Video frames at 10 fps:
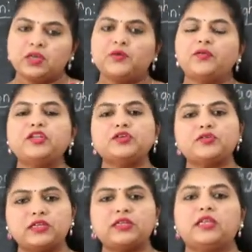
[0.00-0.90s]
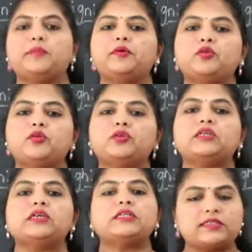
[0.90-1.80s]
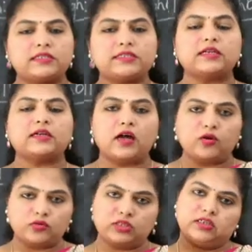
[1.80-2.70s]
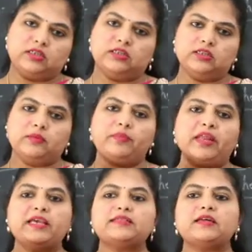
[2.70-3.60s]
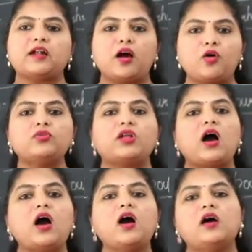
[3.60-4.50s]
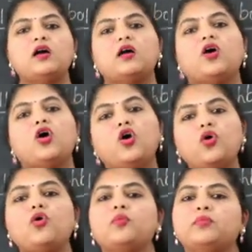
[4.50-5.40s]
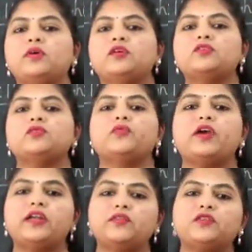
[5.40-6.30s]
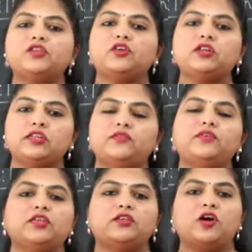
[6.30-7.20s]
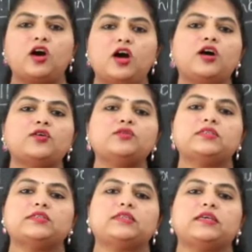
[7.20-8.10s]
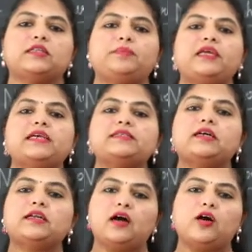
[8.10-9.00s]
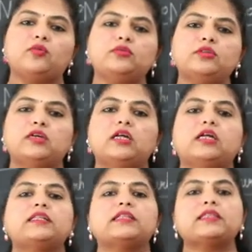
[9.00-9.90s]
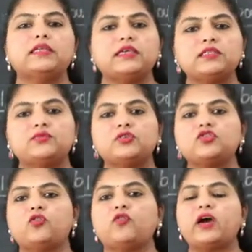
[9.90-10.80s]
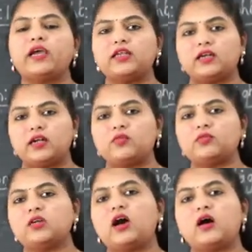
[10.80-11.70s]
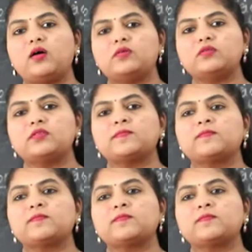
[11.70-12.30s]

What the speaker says: When you say neighborhood, it's the surrounding, the place around our home. So wherever you're living, your house is there, the place around, the things which you find around your house,